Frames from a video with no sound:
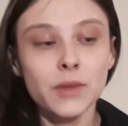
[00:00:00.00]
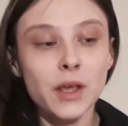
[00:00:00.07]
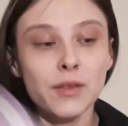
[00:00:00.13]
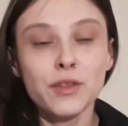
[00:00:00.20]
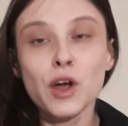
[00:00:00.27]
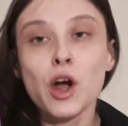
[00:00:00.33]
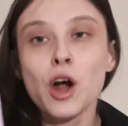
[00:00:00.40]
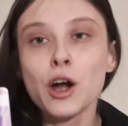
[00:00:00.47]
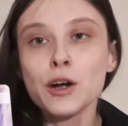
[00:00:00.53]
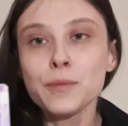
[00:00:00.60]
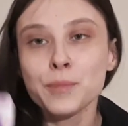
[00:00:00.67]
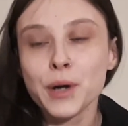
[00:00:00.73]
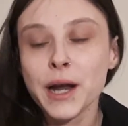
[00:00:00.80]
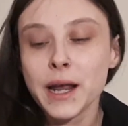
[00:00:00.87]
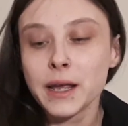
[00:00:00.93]
the
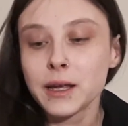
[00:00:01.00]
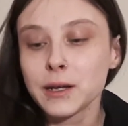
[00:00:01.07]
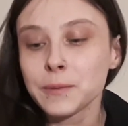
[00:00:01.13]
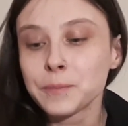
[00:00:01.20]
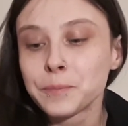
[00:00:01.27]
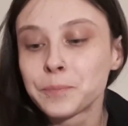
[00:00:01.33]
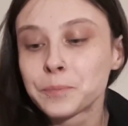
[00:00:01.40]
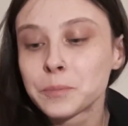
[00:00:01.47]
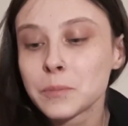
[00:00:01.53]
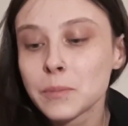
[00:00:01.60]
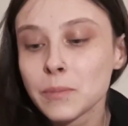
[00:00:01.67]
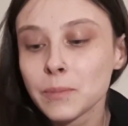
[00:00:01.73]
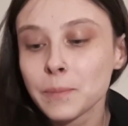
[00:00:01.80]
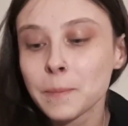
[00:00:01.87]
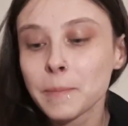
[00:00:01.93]
heartbreak
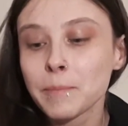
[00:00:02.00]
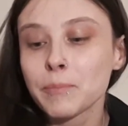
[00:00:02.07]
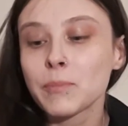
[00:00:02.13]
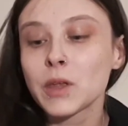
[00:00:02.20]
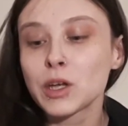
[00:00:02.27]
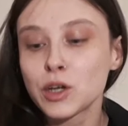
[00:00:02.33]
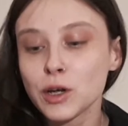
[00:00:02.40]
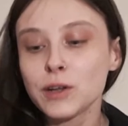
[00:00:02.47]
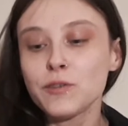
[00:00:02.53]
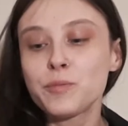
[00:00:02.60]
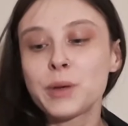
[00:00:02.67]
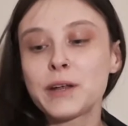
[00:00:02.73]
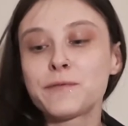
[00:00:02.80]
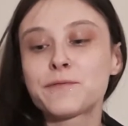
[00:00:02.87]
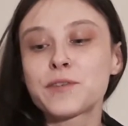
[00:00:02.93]
could have
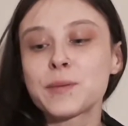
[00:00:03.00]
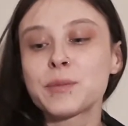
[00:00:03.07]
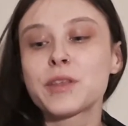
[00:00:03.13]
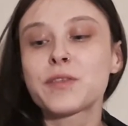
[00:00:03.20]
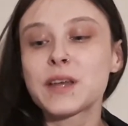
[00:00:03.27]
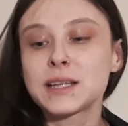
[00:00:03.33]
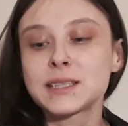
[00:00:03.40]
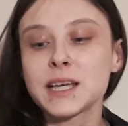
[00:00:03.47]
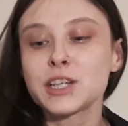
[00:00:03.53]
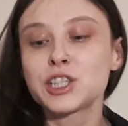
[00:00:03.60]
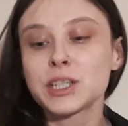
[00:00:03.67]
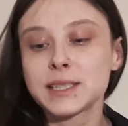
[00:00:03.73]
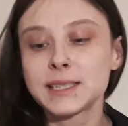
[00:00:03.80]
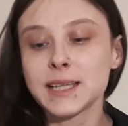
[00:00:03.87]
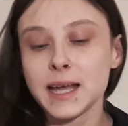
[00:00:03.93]
been from the things I
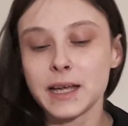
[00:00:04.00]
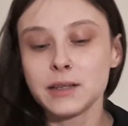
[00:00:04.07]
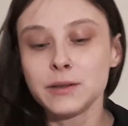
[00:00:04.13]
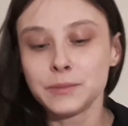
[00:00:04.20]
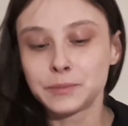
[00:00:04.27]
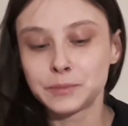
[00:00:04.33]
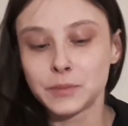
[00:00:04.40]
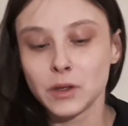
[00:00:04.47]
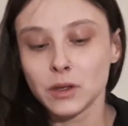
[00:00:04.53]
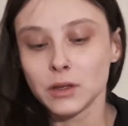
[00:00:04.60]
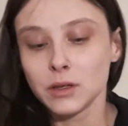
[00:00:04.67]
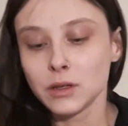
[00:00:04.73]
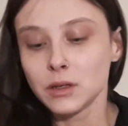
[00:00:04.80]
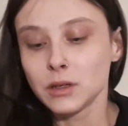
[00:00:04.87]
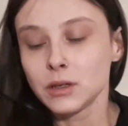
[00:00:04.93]
just said,
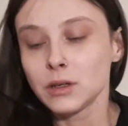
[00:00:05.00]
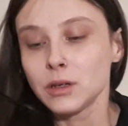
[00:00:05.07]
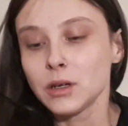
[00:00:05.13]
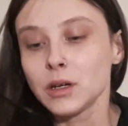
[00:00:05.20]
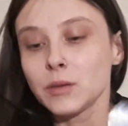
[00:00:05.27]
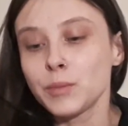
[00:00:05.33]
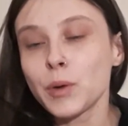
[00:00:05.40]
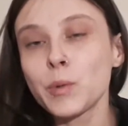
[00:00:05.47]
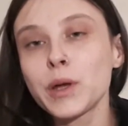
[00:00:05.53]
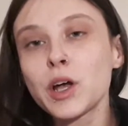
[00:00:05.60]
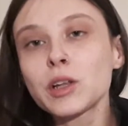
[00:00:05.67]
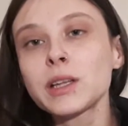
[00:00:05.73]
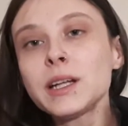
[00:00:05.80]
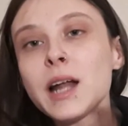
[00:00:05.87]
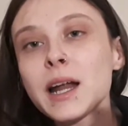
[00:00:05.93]
but we
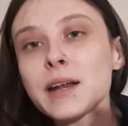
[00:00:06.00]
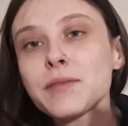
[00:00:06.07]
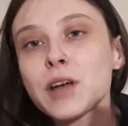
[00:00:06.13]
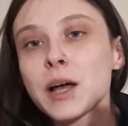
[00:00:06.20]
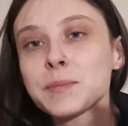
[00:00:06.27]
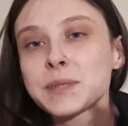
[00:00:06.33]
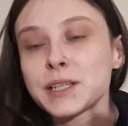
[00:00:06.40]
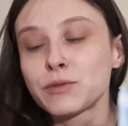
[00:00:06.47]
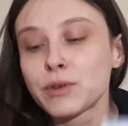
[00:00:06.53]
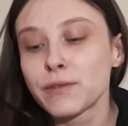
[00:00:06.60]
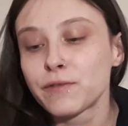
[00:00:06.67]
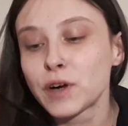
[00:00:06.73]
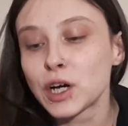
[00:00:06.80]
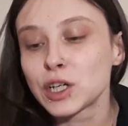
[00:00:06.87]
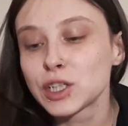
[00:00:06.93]
got the Nine of Cups in
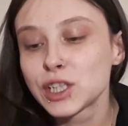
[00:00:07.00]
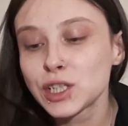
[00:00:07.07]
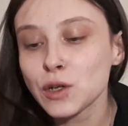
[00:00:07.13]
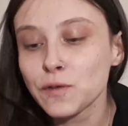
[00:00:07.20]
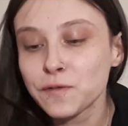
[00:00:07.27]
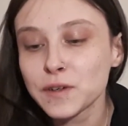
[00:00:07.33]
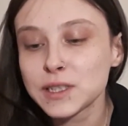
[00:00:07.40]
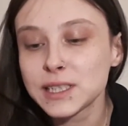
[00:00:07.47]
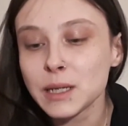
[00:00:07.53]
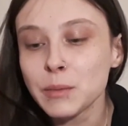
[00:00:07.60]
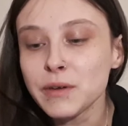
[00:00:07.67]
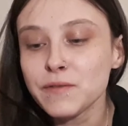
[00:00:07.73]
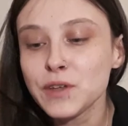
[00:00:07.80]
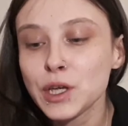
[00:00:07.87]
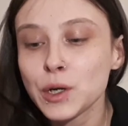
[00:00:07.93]
reverse. So for some
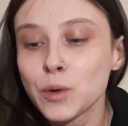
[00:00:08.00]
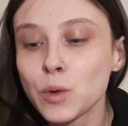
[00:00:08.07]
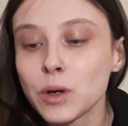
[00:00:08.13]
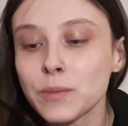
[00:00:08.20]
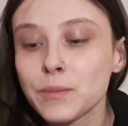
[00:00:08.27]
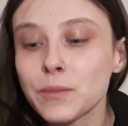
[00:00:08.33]
of you,